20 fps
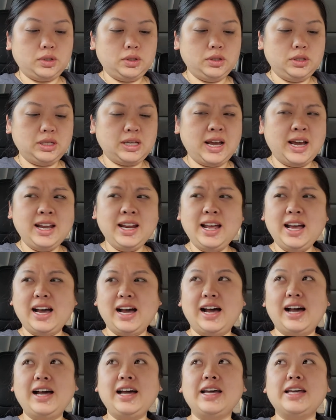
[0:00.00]
it's kind
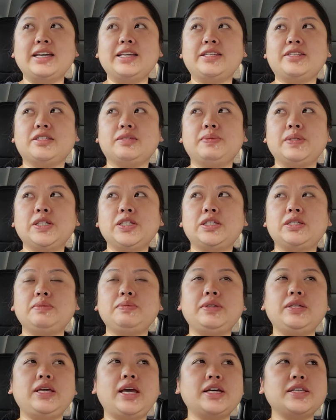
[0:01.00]
of high it's supposed to
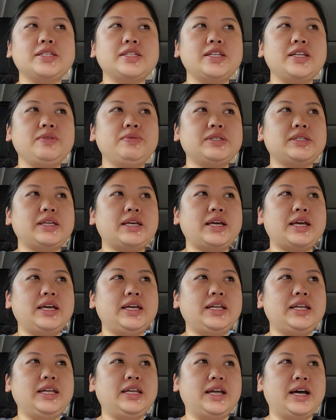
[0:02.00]
be yesterday was
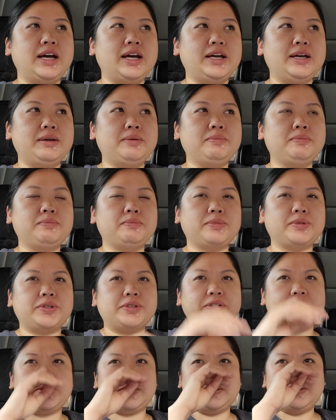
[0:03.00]
89
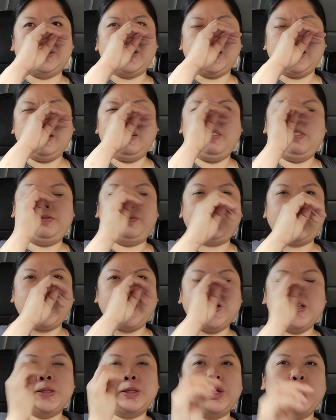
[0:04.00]
and it
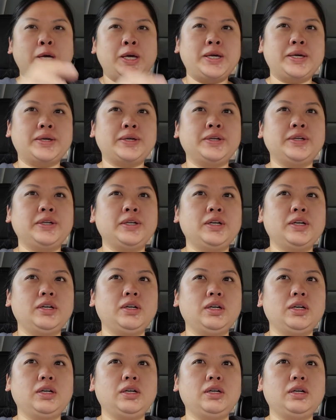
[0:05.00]
felt like
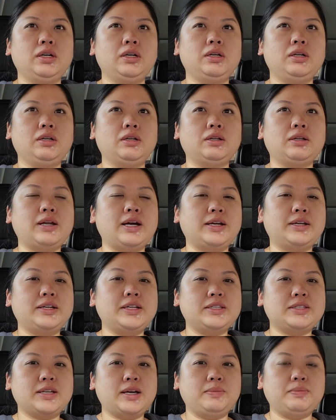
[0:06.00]

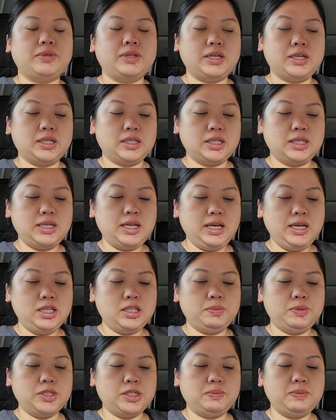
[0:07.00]
90 something. Today
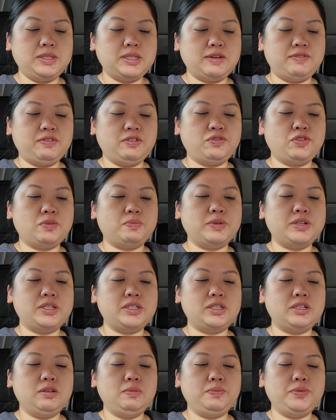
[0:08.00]
is supposed to be 74, but
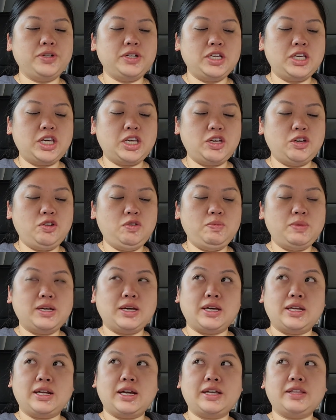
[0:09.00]
it's still pretty
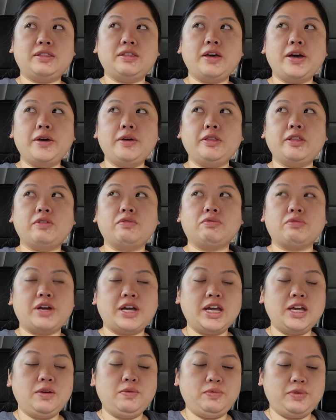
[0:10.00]
humid. I thought the
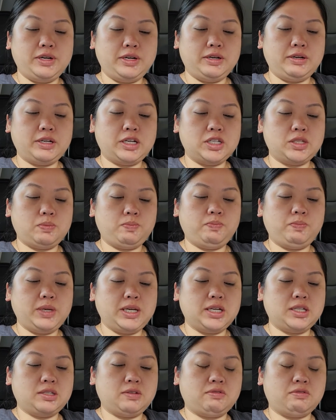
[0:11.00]
rain would, cause,
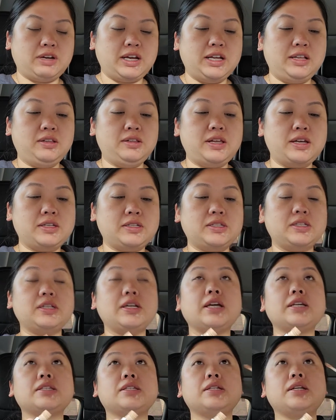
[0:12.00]
because it rained last,
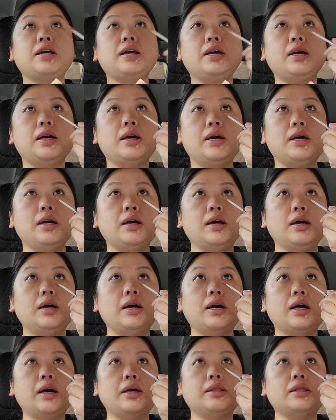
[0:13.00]
yesterday,
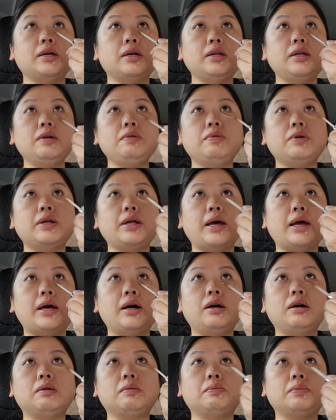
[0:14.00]
I thought it would
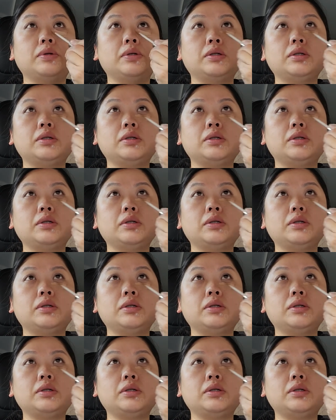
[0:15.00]
help.